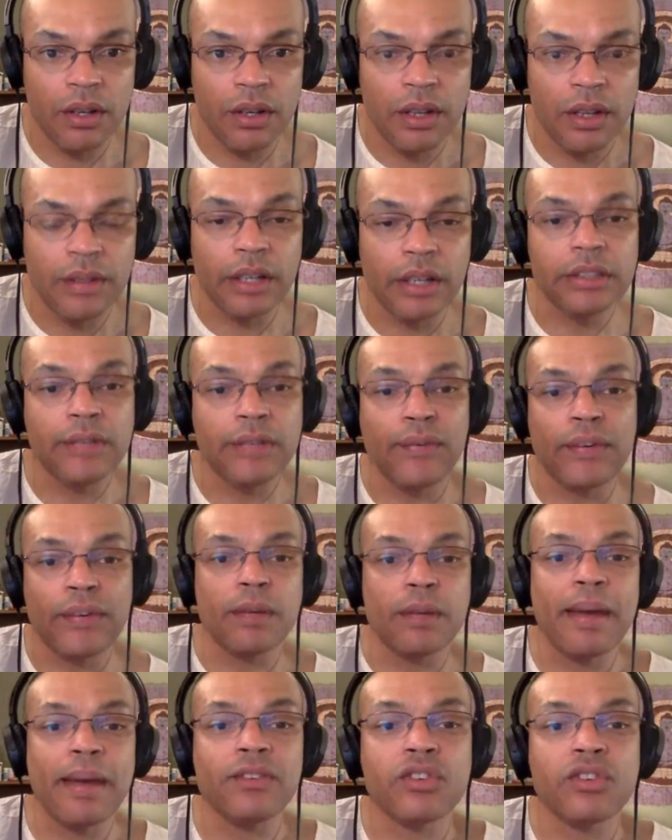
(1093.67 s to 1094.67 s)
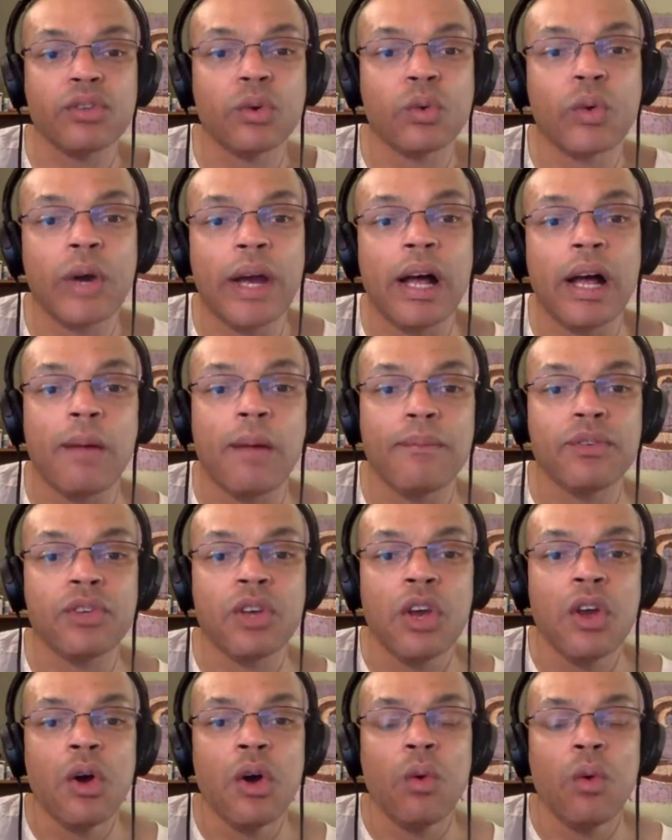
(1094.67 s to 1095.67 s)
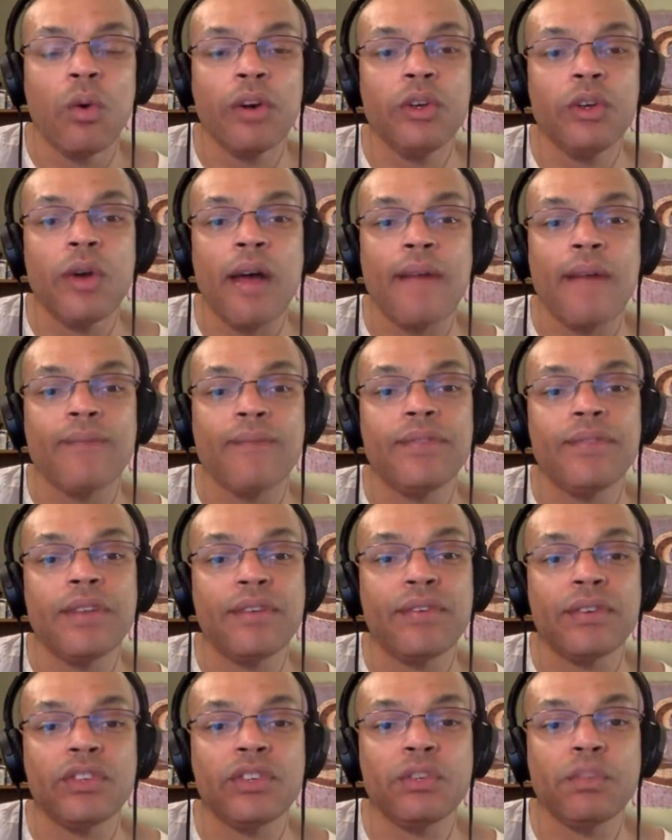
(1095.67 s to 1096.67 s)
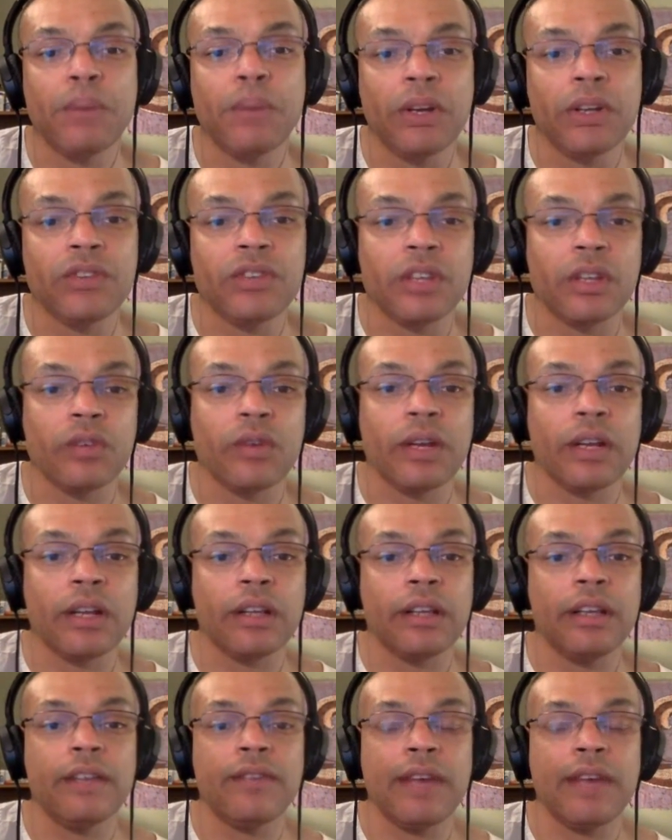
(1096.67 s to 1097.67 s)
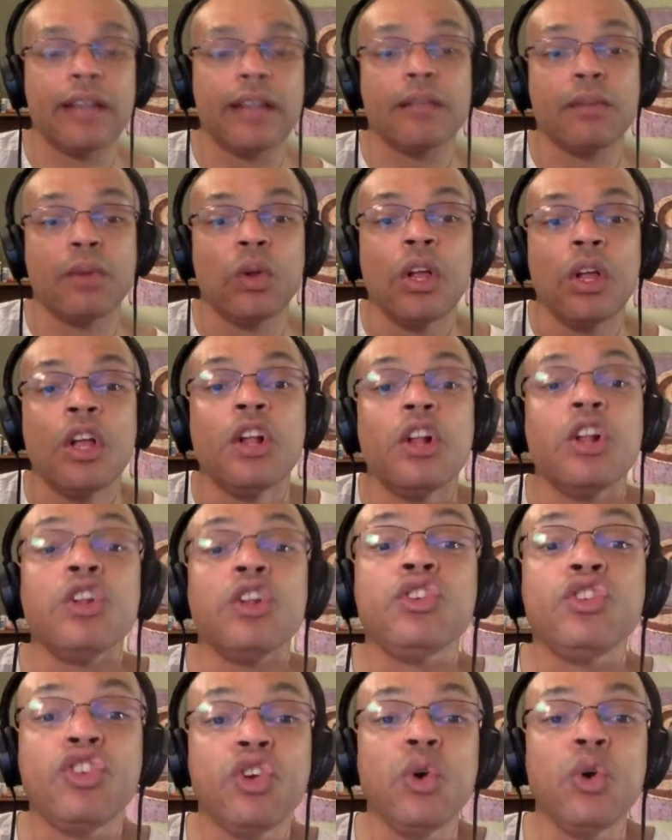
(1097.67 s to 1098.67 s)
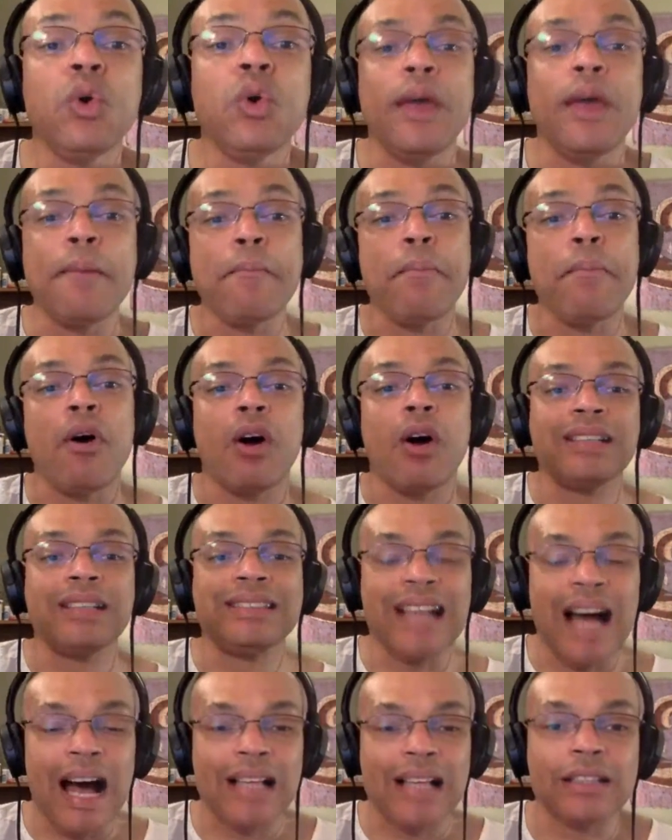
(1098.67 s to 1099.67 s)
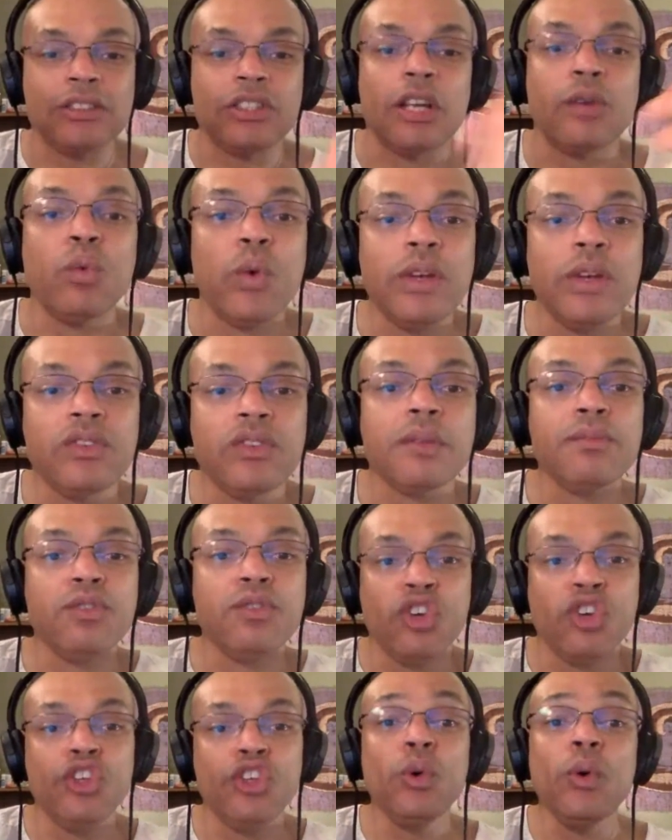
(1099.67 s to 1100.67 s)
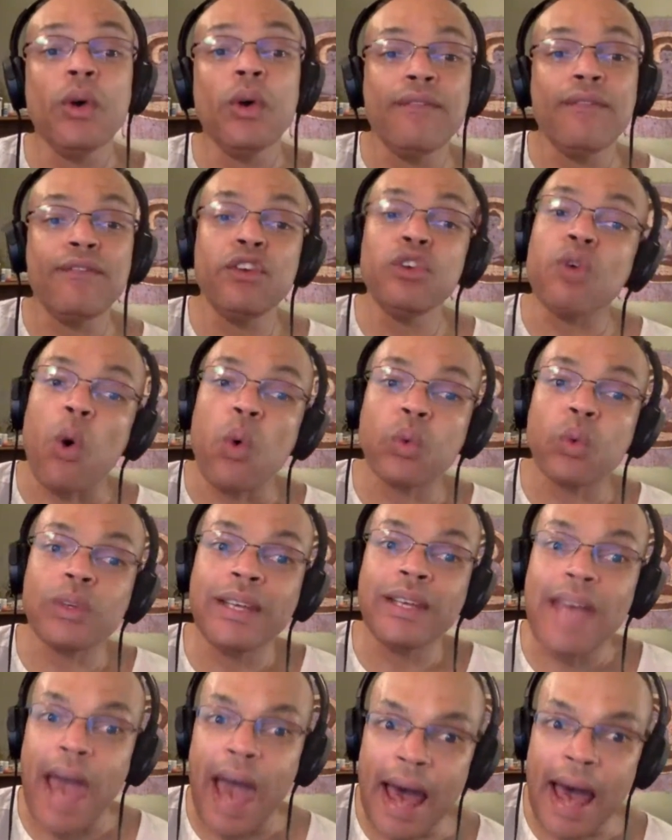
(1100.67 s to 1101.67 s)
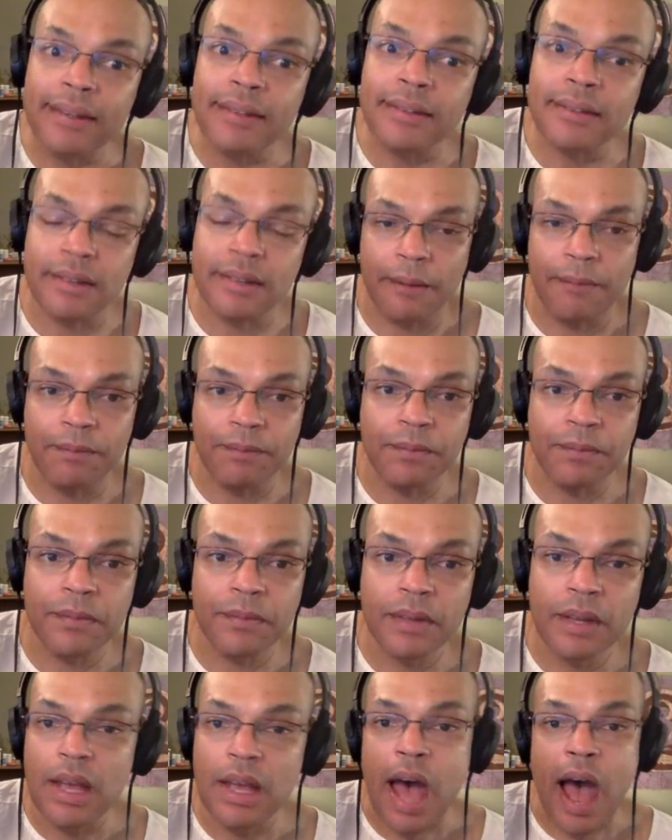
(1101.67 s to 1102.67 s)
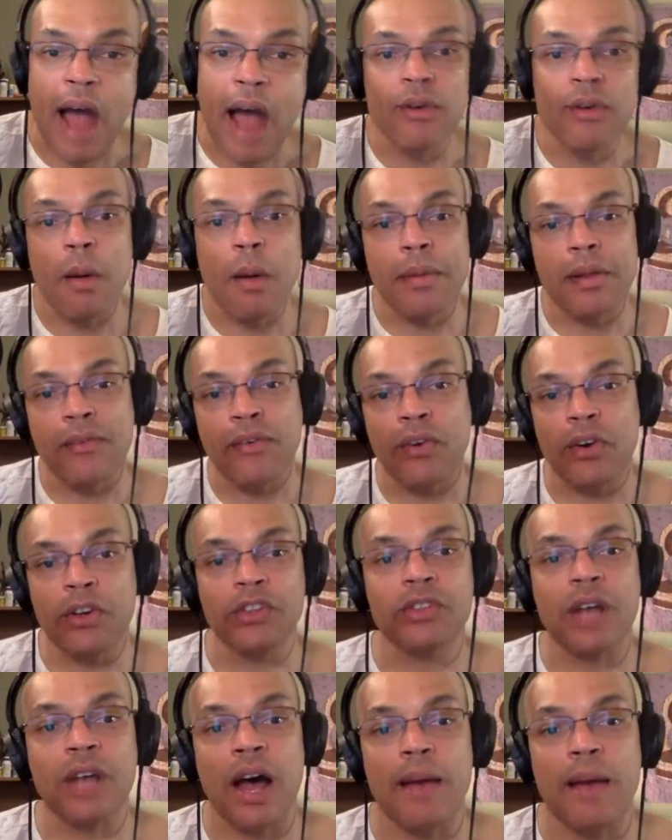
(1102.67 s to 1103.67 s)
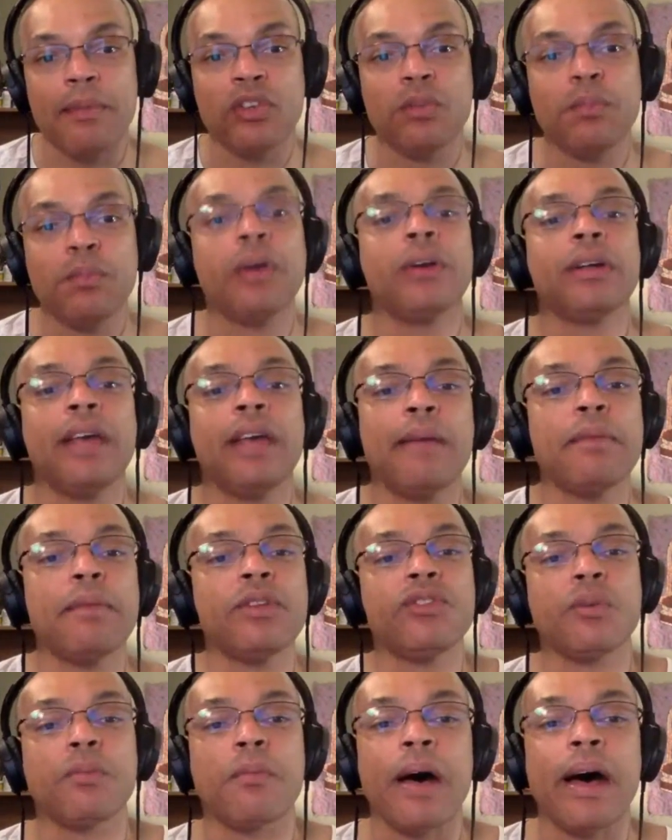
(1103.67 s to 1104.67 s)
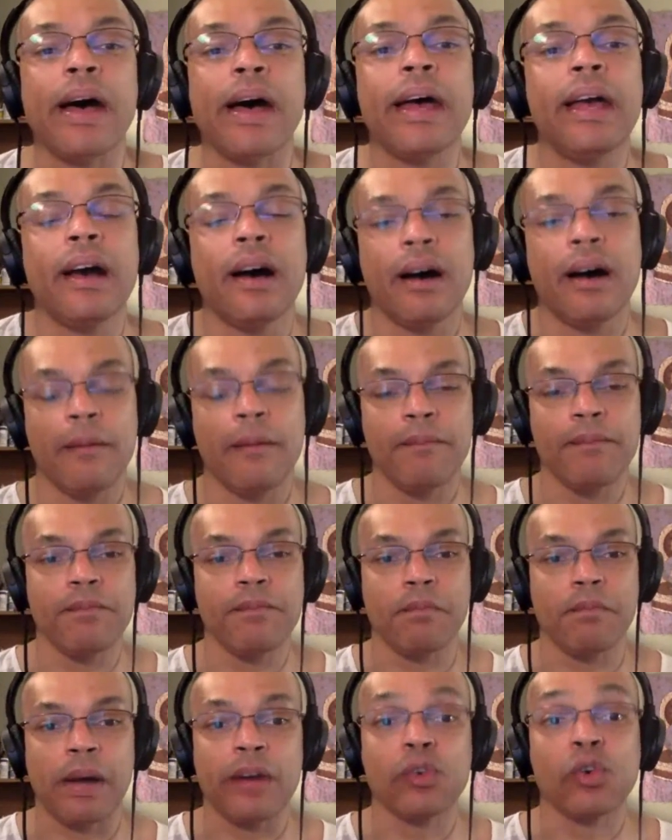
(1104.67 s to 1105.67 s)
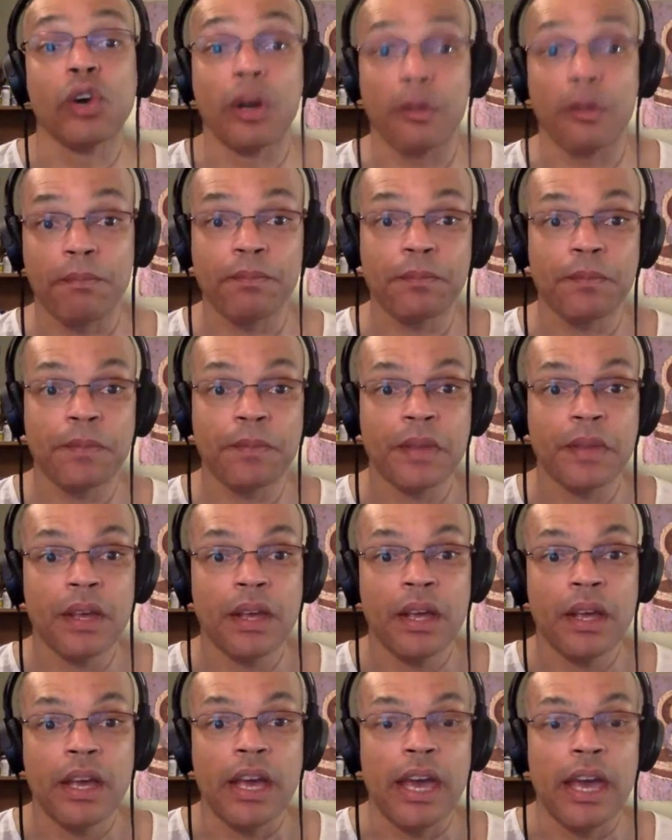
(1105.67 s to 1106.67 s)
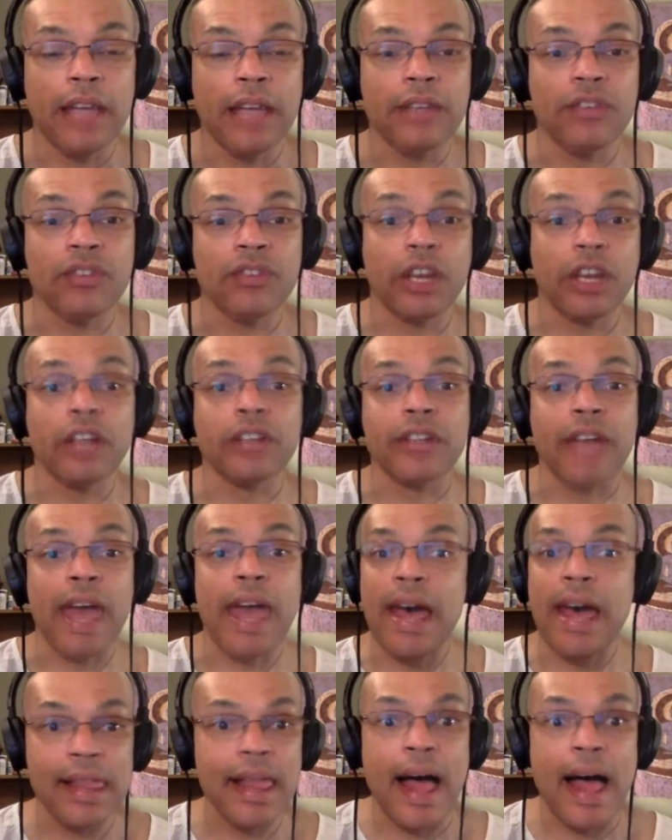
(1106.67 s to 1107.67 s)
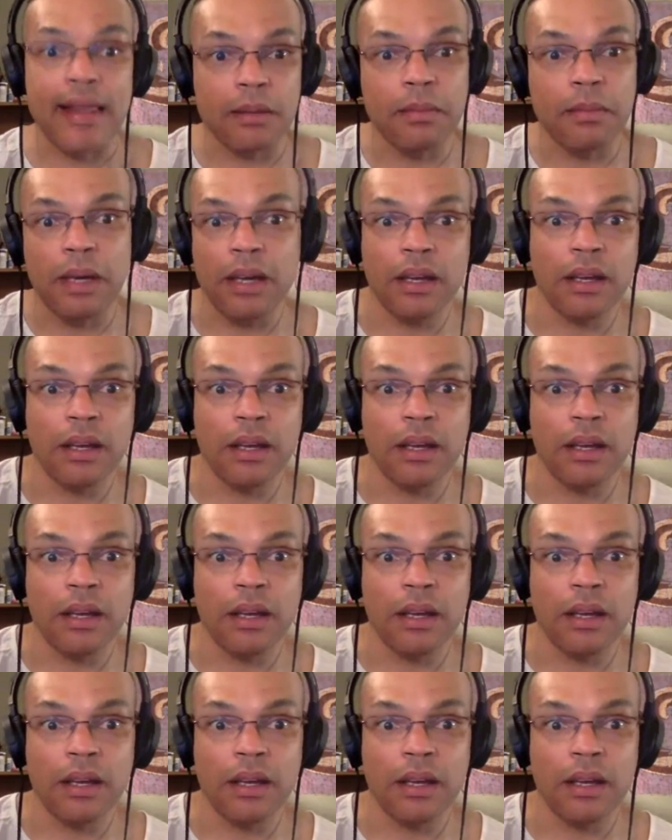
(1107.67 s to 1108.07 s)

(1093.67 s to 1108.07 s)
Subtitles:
There are different dimensional realms where you have different spirits that are readily available to impart knowledge and wisdom to you if you only ask them. I remember the first time a spirit came into my my room, it scared the hell out of me.